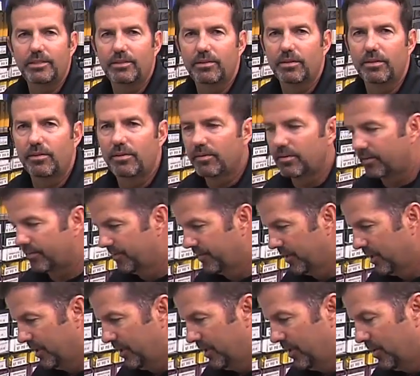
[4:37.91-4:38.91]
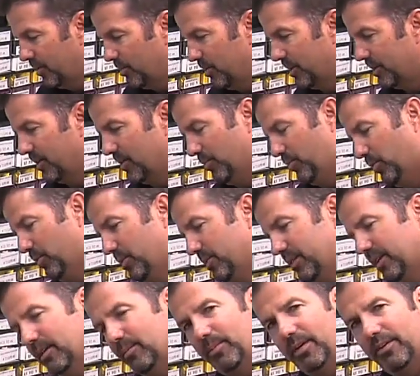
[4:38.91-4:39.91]
easier to do it. But the
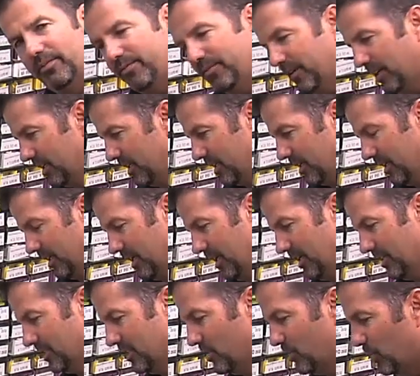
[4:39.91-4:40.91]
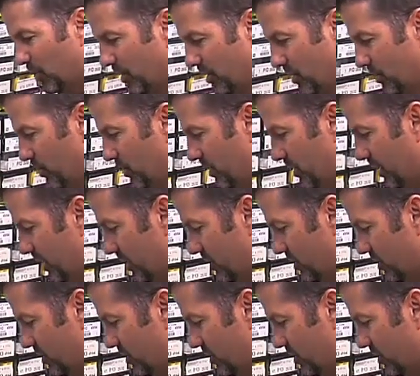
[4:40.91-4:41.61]
important thing about finding that access point is what